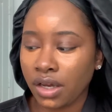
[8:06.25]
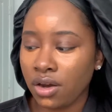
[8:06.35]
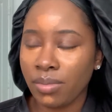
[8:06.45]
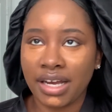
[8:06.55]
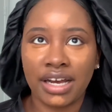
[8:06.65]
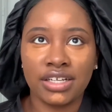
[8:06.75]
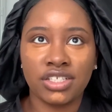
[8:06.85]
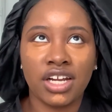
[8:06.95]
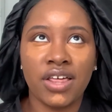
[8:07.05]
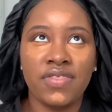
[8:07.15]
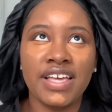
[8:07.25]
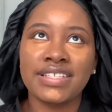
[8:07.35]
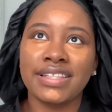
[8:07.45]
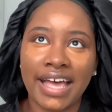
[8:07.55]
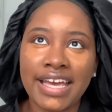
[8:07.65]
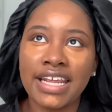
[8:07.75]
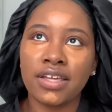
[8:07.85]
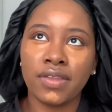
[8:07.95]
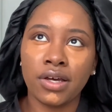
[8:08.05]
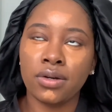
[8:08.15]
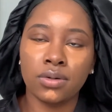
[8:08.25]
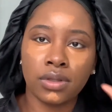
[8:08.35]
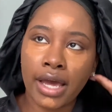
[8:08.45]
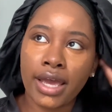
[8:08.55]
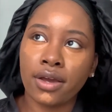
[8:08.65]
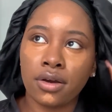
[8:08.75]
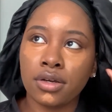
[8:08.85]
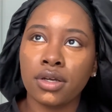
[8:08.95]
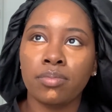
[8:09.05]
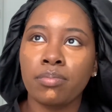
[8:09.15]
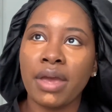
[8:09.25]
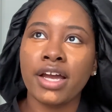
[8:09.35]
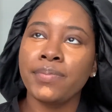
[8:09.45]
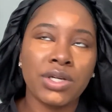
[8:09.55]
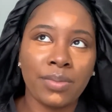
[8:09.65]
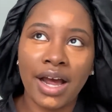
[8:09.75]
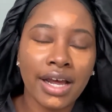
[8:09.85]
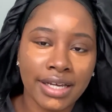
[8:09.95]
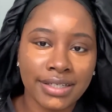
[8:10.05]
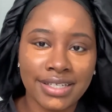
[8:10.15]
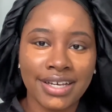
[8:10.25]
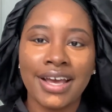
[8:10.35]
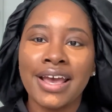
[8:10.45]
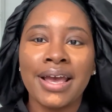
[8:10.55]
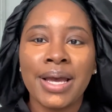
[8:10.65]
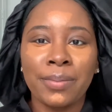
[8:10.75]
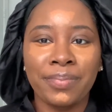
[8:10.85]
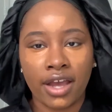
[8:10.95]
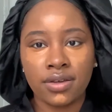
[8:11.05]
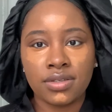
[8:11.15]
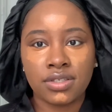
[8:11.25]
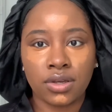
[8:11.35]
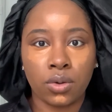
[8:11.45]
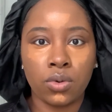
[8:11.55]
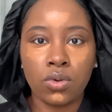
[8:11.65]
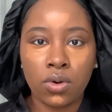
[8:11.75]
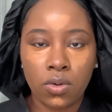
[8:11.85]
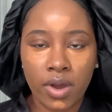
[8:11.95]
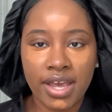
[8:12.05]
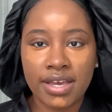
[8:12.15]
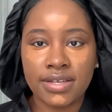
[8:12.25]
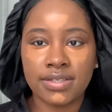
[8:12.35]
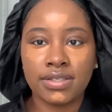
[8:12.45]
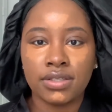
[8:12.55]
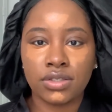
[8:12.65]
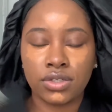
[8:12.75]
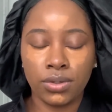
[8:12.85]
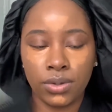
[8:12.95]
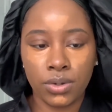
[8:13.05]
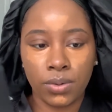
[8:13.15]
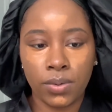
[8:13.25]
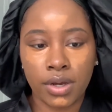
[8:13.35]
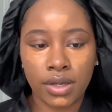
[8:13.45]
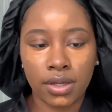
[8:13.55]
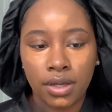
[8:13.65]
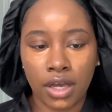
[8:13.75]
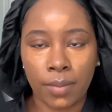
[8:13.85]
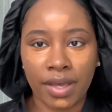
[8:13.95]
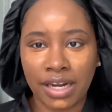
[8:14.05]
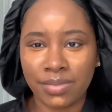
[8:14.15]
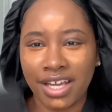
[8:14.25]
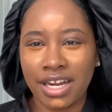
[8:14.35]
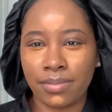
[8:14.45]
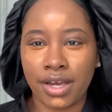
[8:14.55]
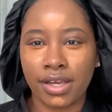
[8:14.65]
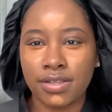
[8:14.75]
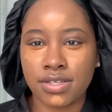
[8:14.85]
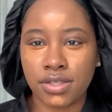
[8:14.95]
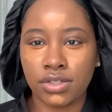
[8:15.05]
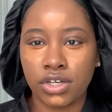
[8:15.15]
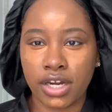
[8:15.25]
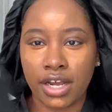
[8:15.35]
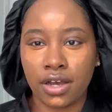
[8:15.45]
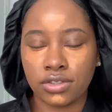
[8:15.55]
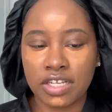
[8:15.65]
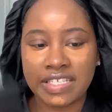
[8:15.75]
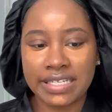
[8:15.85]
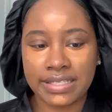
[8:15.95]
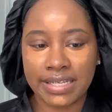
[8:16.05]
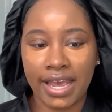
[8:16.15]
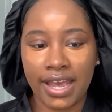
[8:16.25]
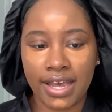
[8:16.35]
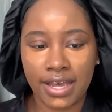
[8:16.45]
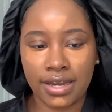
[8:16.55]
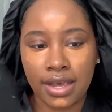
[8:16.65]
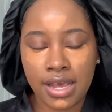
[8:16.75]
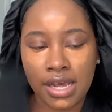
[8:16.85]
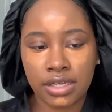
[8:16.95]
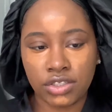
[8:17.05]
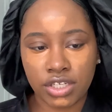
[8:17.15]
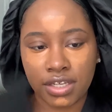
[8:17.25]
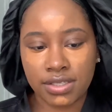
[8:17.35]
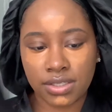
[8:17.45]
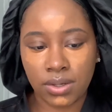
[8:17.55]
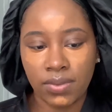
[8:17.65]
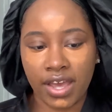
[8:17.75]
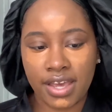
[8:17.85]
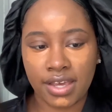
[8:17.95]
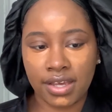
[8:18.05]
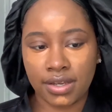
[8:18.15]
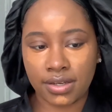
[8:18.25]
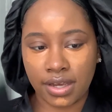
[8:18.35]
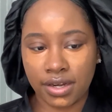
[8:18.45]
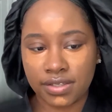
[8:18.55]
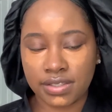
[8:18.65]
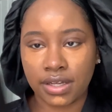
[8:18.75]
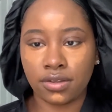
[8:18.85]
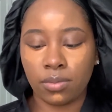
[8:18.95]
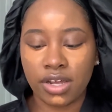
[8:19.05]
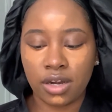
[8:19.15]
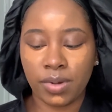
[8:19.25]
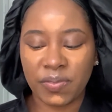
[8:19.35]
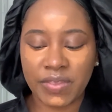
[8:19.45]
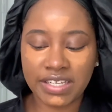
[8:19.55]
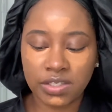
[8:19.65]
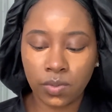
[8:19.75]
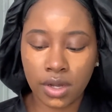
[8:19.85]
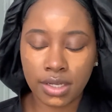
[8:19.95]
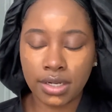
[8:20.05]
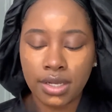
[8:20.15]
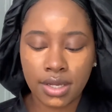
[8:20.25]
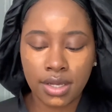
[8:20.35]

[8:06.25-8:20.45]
Oh my gosh, this lighting though, like, make up your mind. I used to Google ways to, and I'm letting my concealer dry down just a tad, just so that it can kind of stick a little better. But this one,